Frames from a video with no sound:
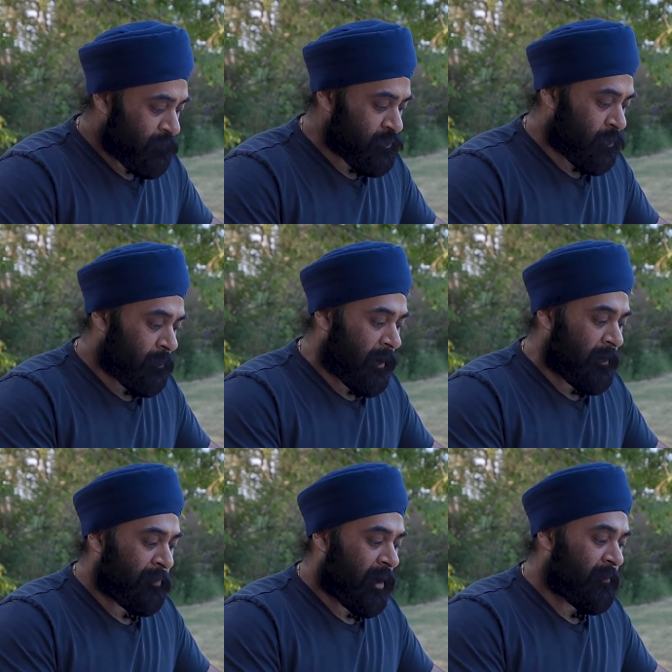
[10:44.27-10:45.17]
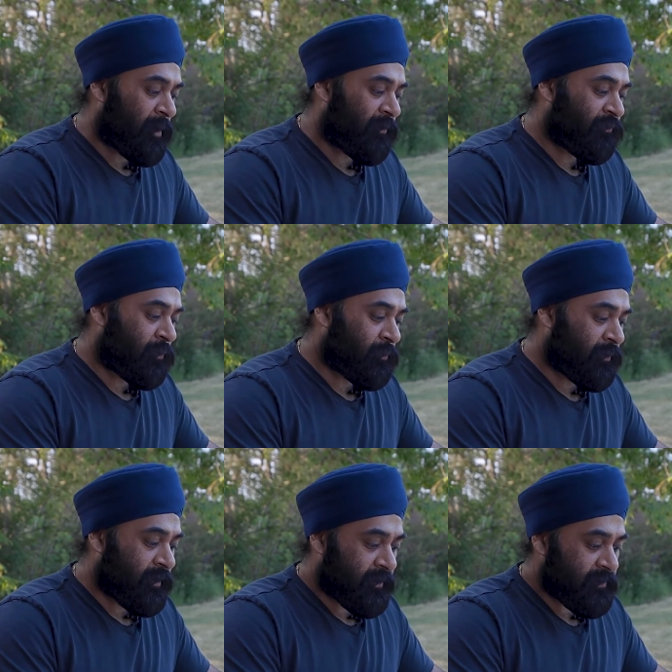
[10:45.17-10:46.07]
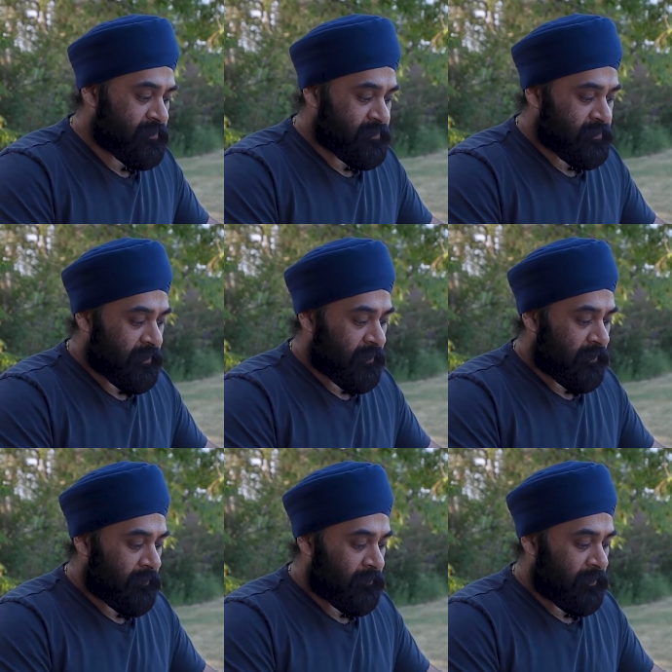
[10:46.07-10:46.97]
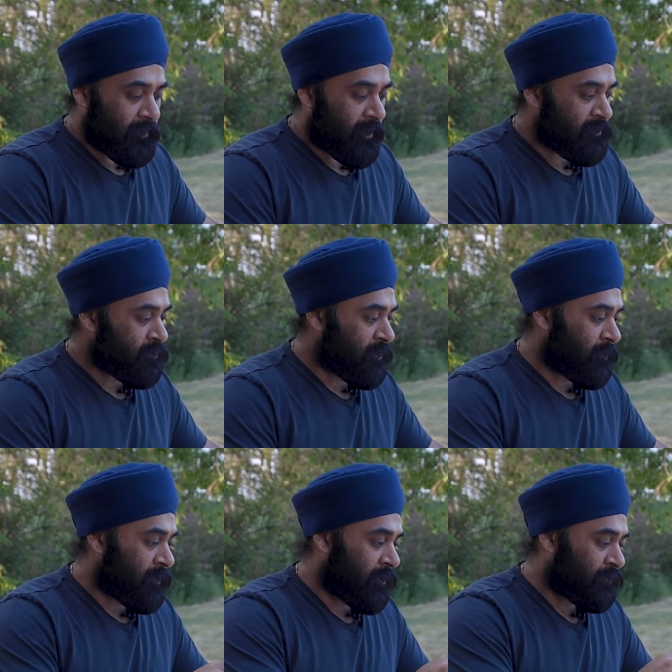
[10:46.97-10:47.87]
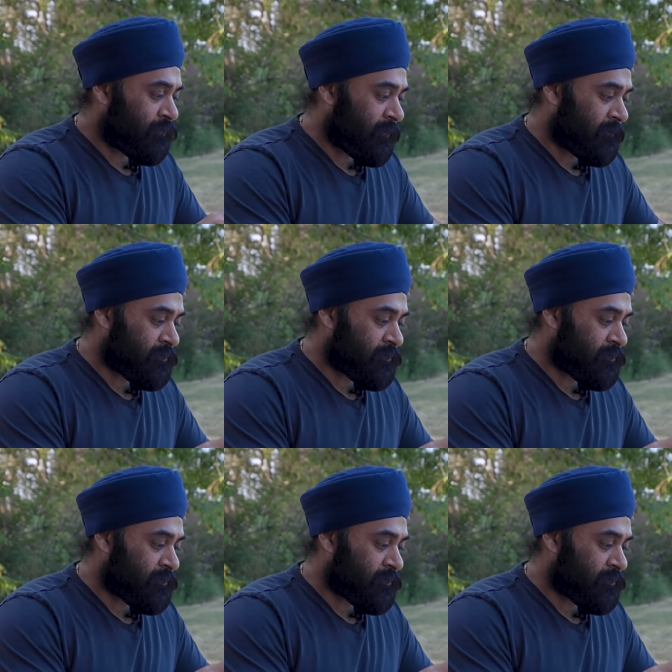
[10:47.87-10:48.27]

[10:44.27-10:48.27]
So my primary phone is the S21 Ultra.